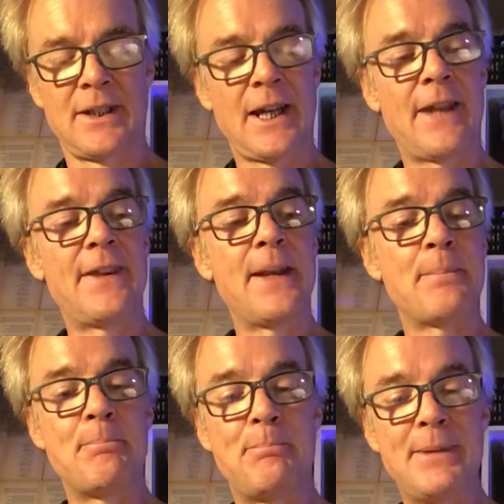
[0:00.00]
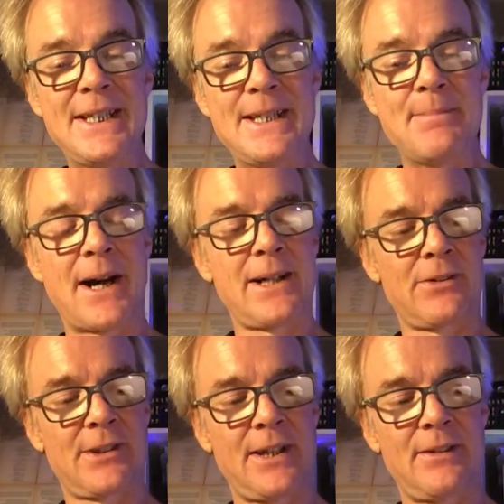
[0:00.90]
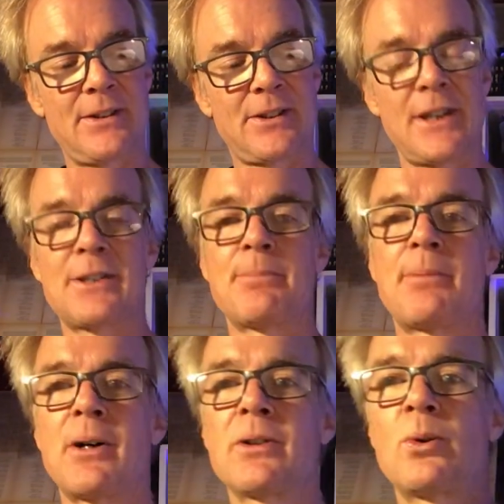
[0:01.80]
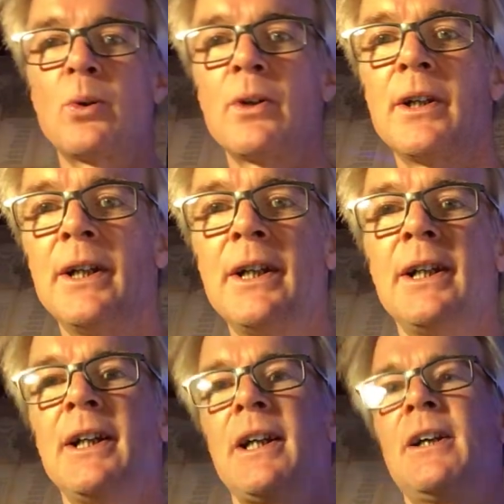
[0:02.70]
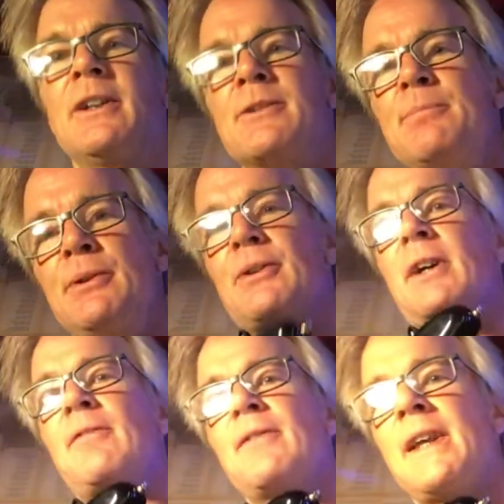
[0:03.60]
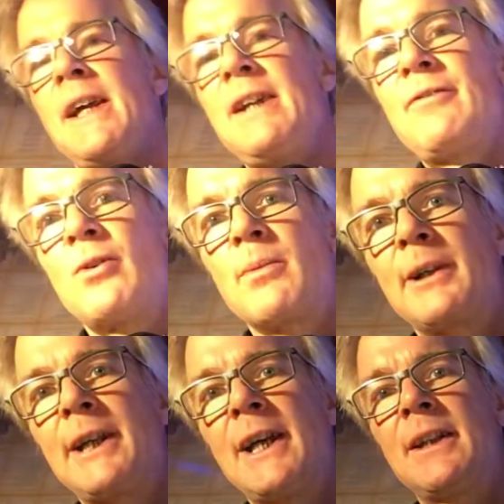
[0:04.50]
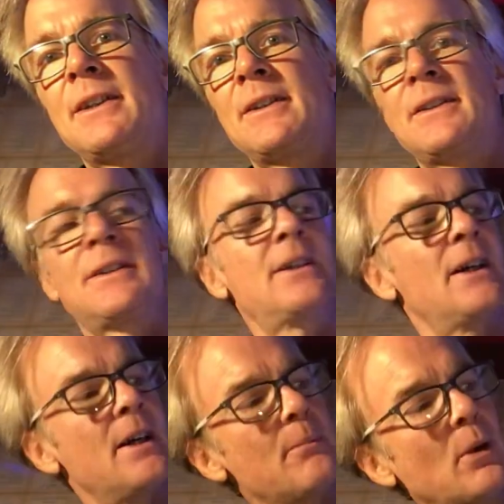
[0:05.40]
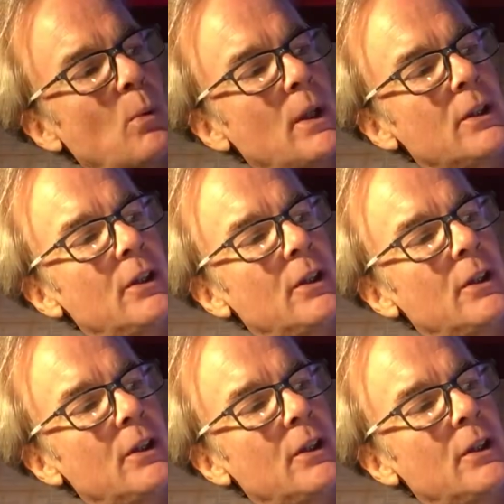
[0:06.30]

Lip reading: And then B minor 7, so that's a bar chord, and it's built off of the A form again. But what you're